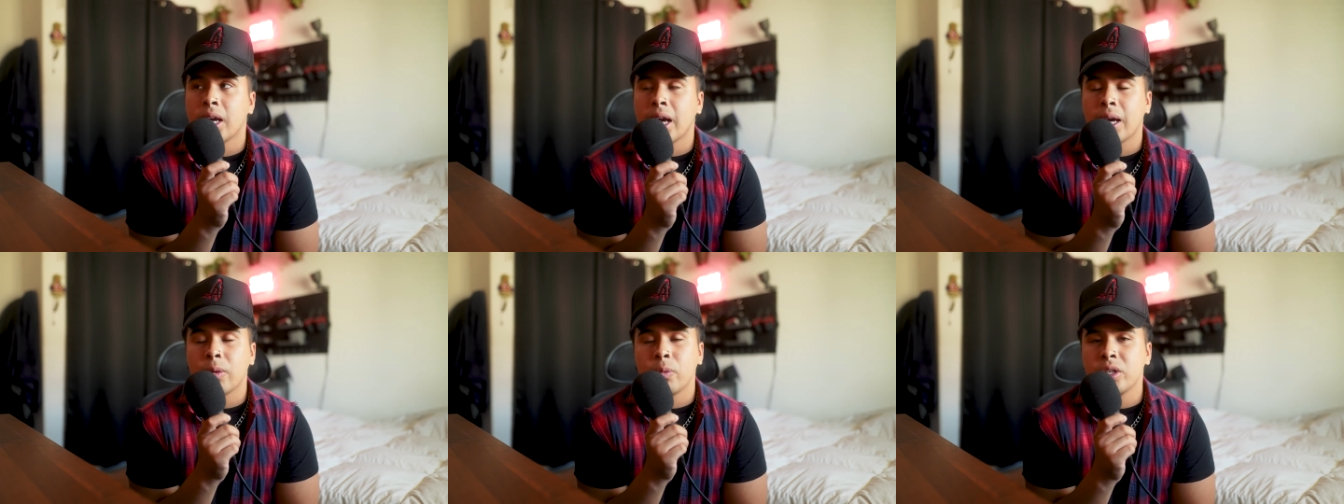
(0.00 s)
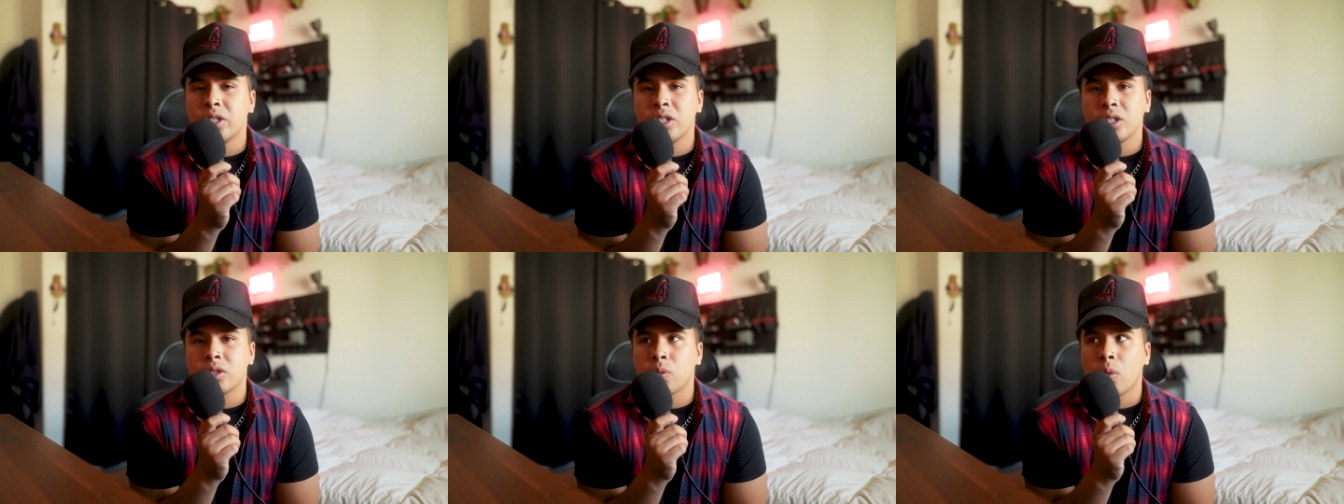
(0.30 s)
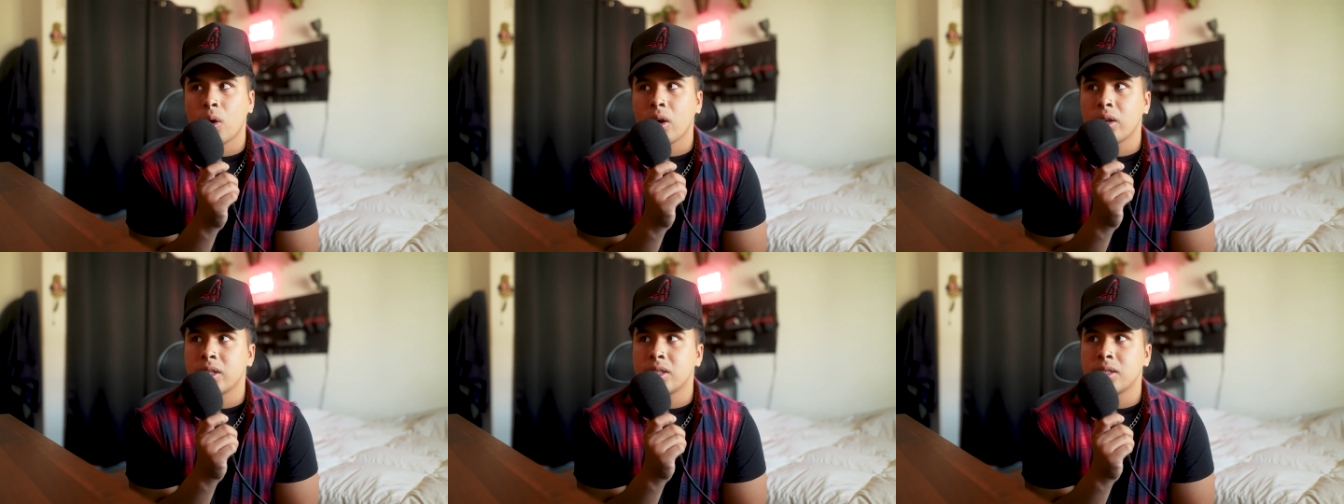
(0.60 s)
and we just
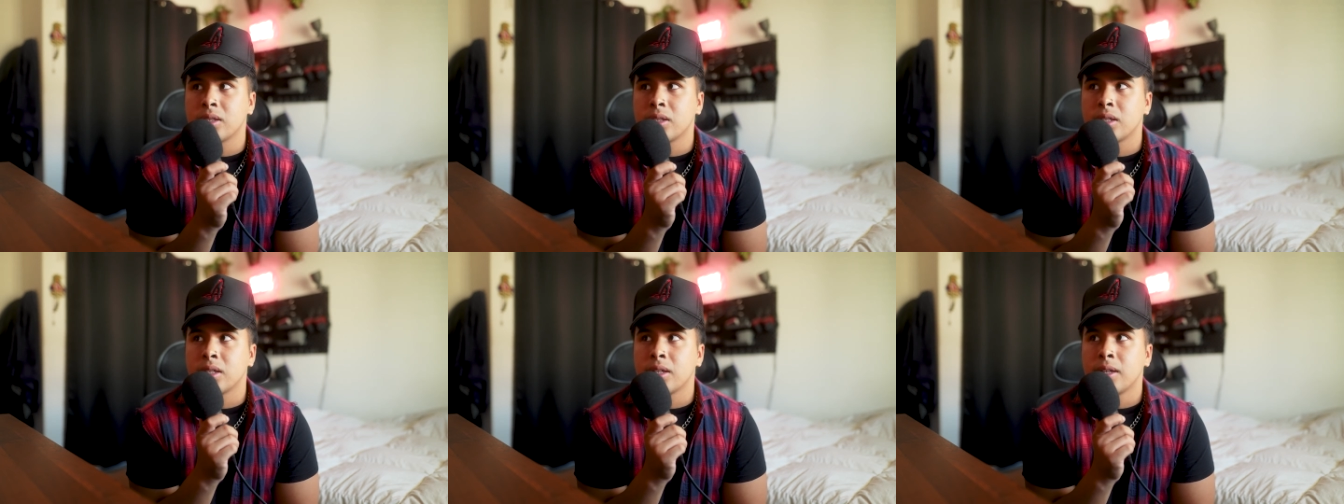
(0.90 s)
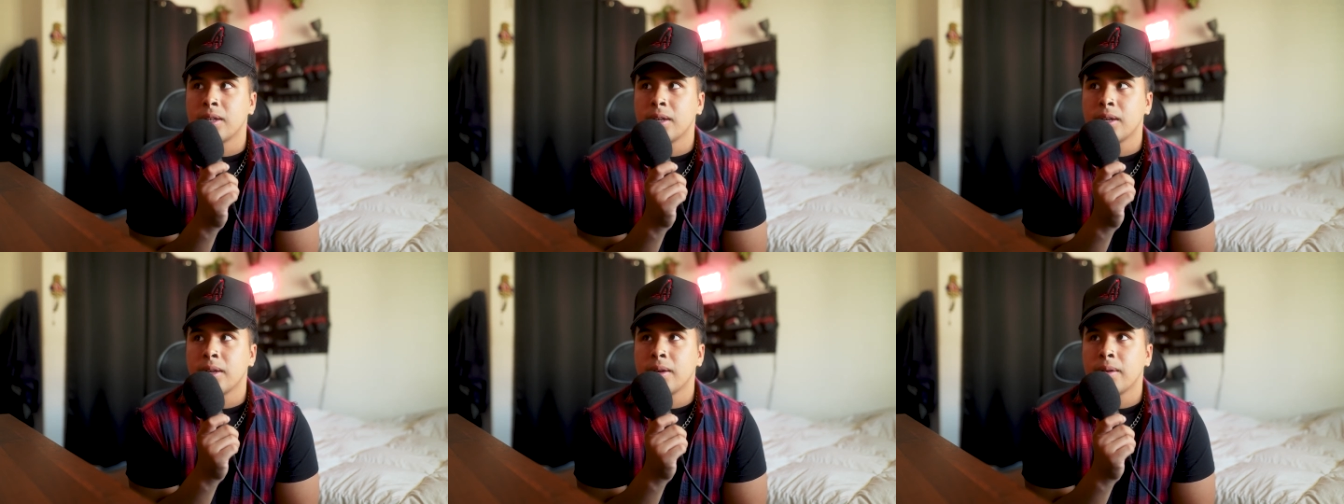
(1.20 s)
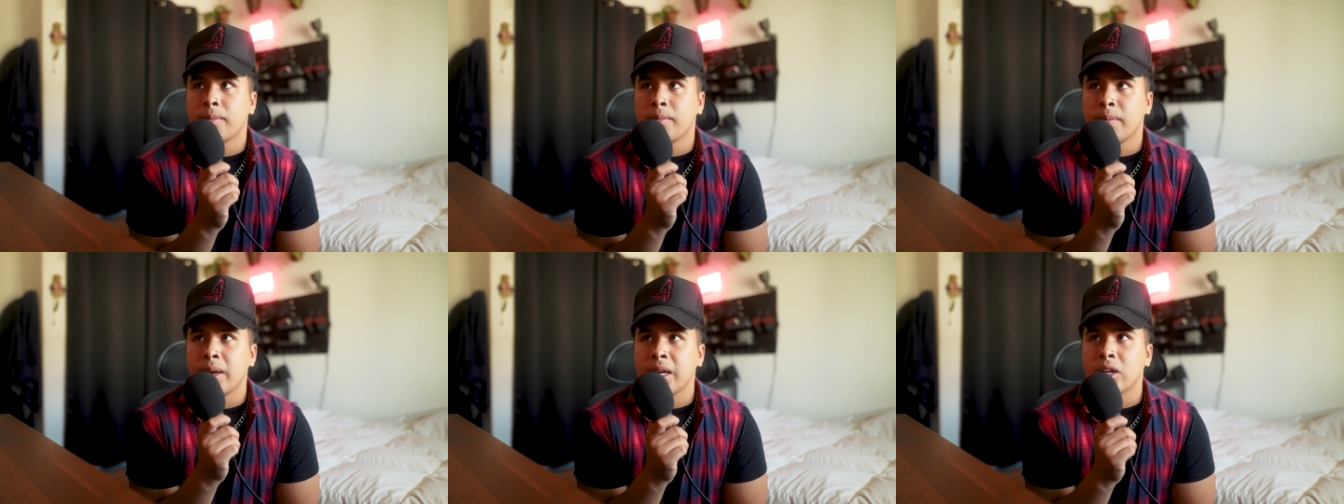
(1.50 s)
wanted to
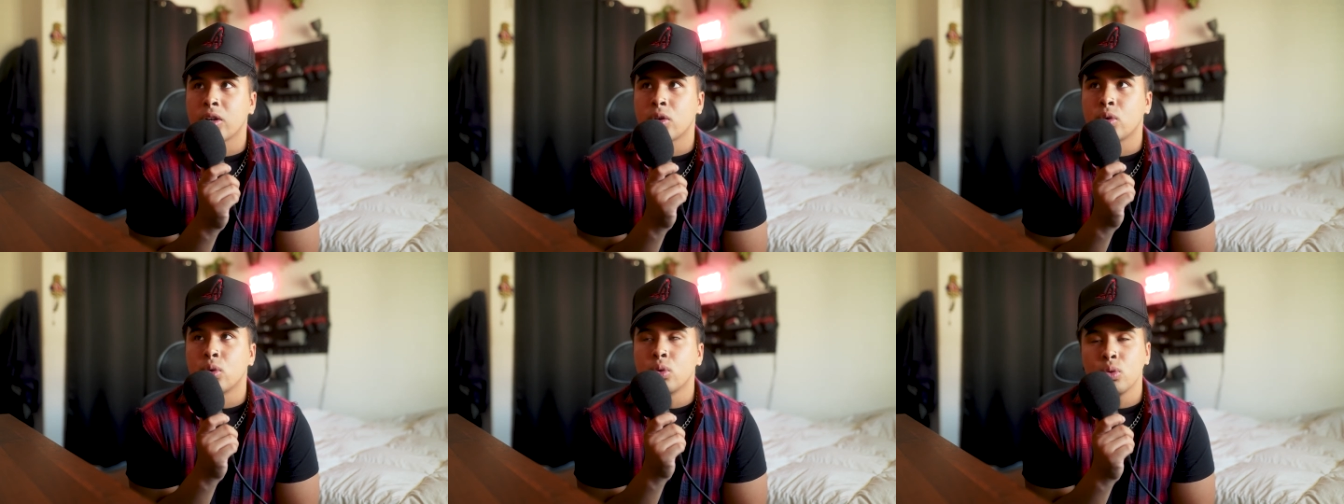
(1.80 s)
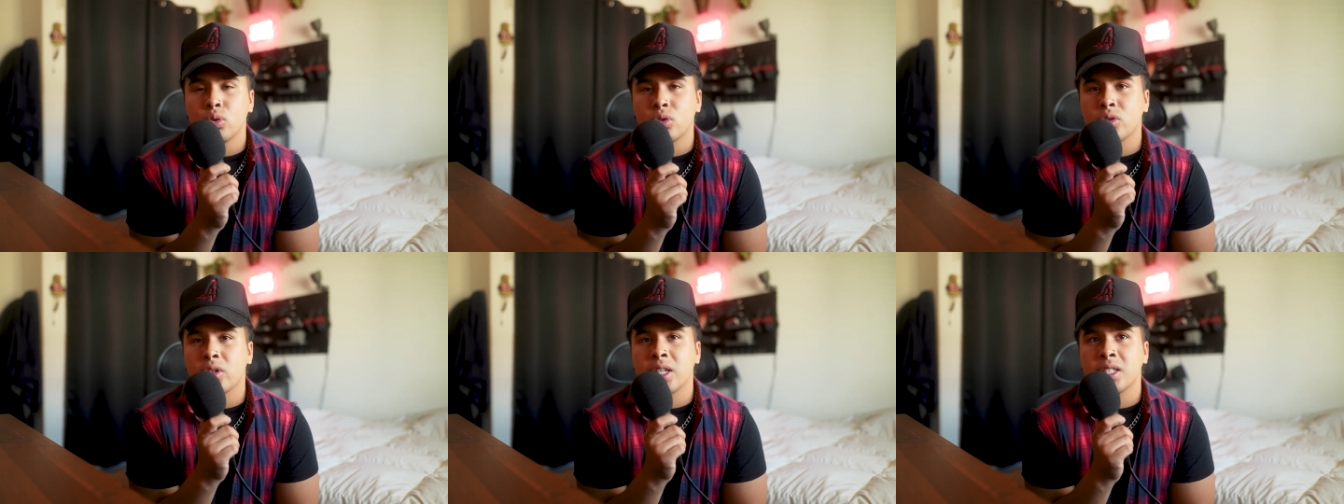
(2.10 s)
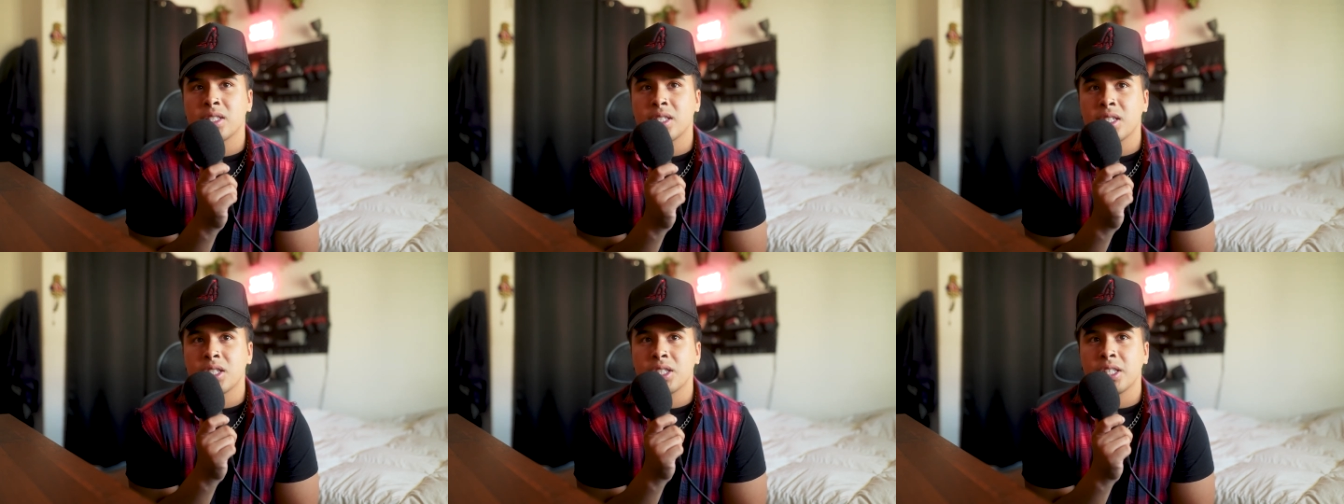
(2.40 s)
make a cool
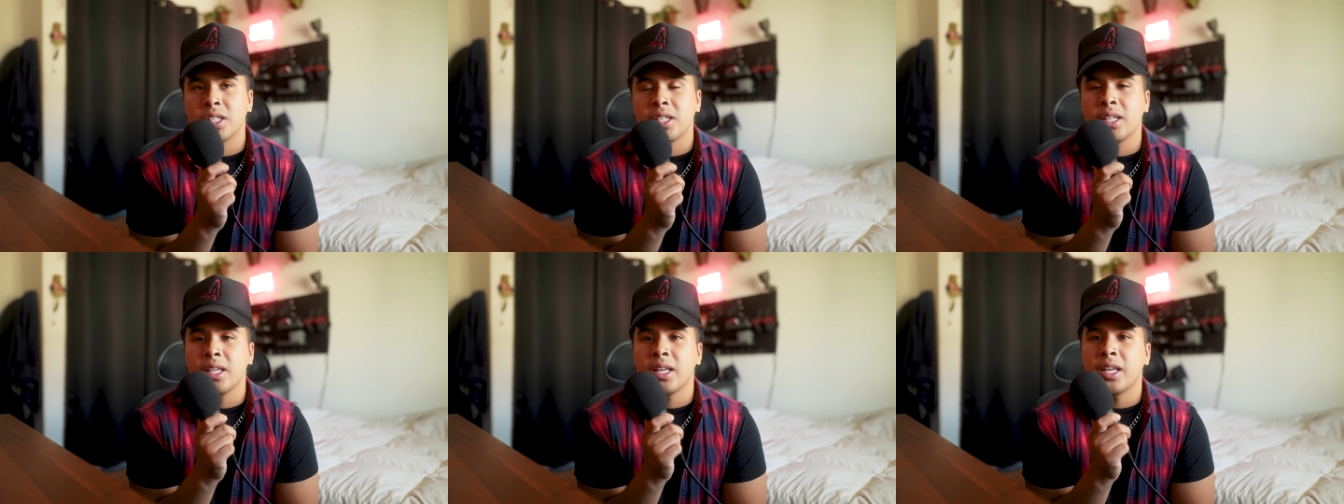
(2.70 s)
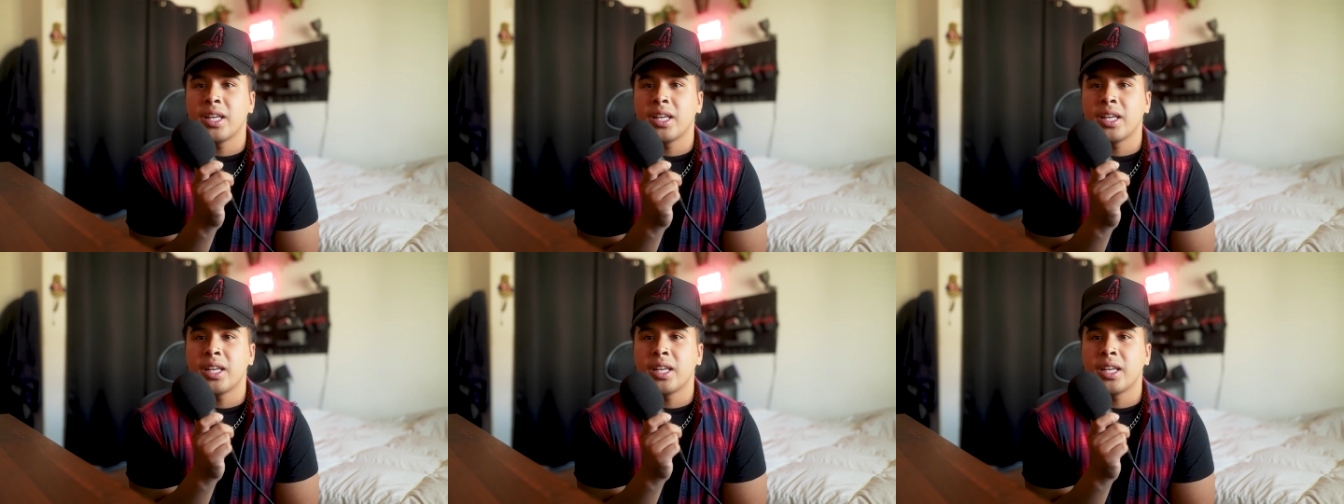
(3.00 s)
transition